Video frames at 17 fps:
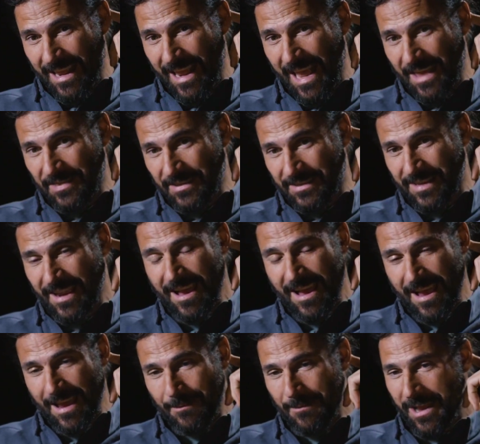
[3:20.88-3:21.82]
At the
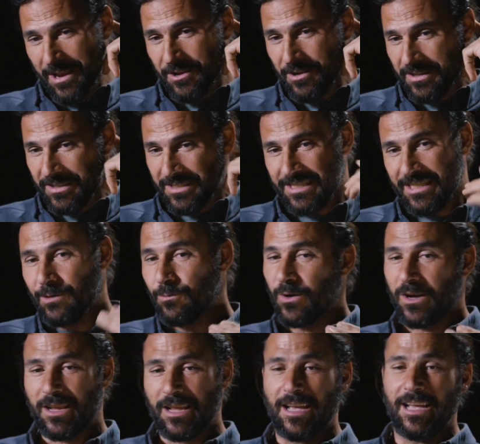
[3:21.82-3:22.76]
time, I couldn't see
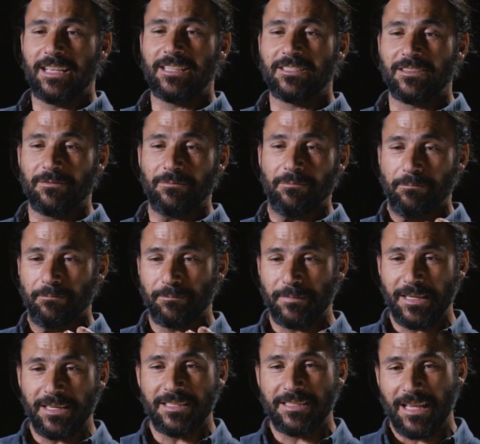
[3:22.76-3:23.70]
what kinds of
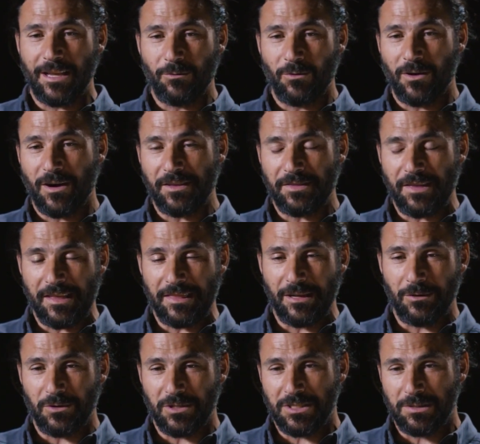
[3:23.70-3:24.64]
bees they were. I thought
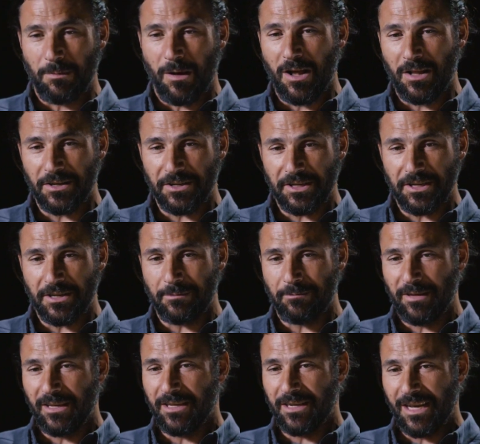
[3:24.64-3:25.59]
they were smaller
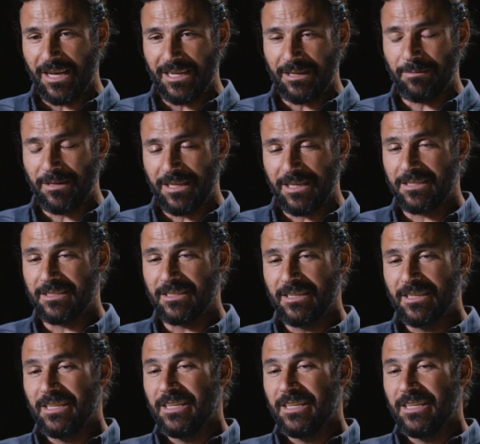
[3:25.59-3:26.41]
European honeybees.